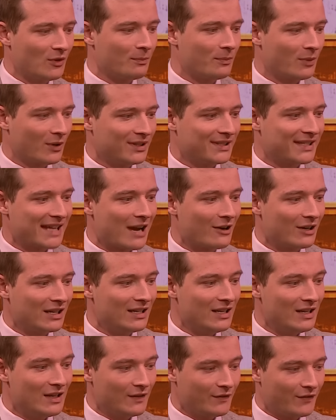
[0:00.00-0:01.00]
Prince Harry
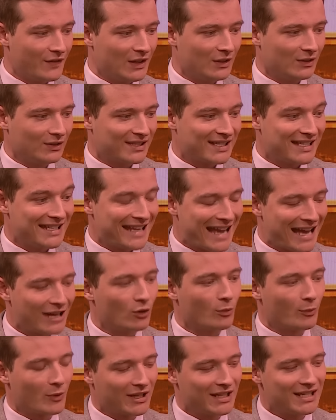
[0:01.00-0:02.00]
feels he
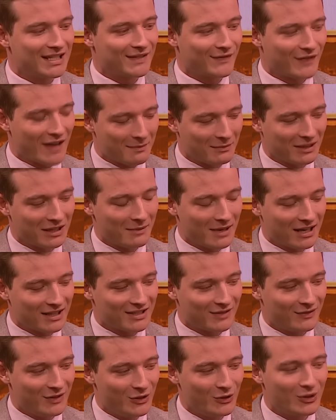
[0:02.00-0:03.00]
cannot bring his family back
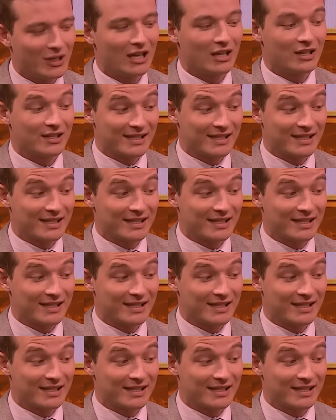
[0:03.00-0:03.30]
to the UK because